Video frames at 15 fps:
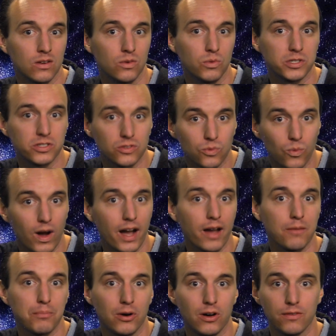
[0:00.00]
Which is
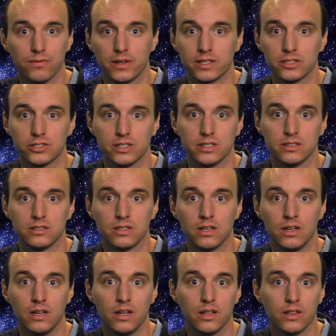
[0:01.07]
why Paul finishes
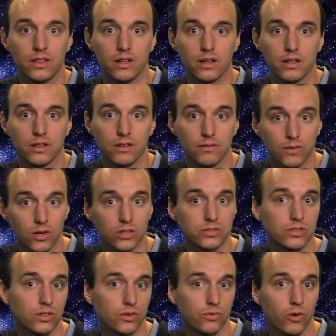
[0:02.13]
the verse
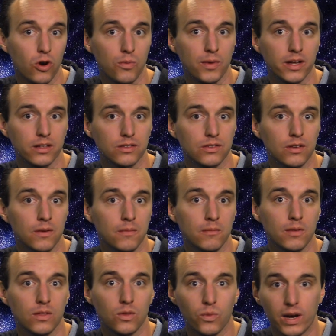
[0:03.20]
to the Romans
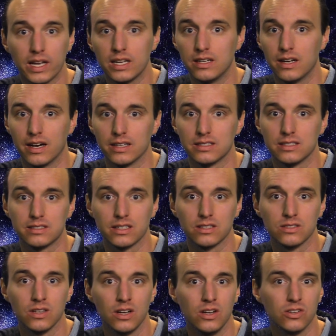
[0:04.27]
the way he does. He
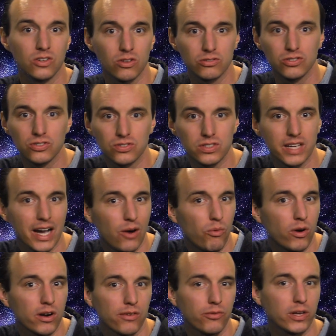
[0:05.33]
says, don't you see how
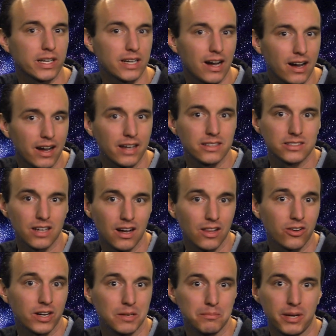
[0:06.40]
wonderfully kind,
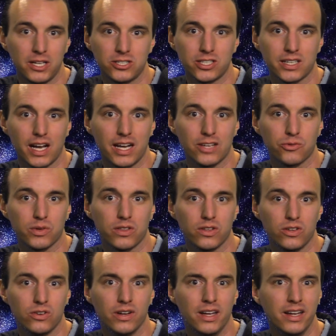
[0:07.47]
tolerant, and patient God is with
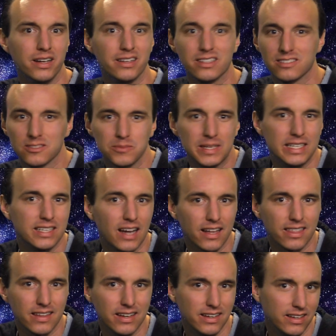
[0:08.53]
you? Does this mean
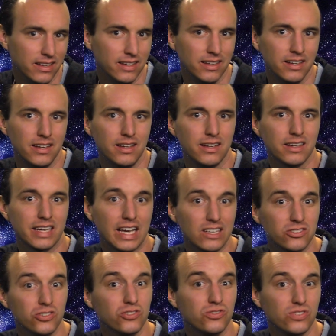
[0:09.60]
nothing?
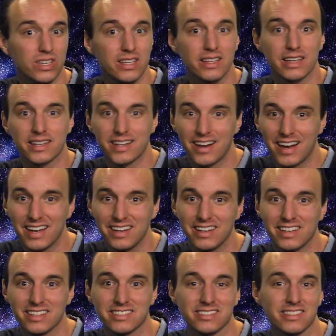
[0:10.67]
Can't you see that
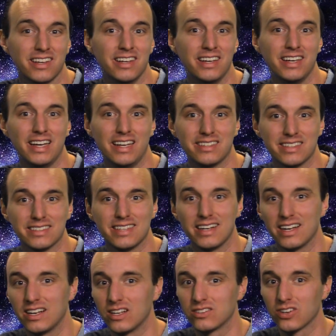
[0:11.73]
kindness is
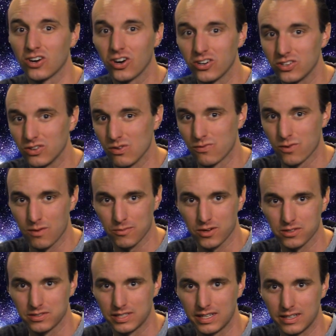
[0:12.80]
intended to turn you from
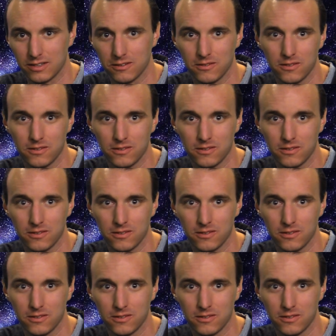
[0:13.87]
your sin?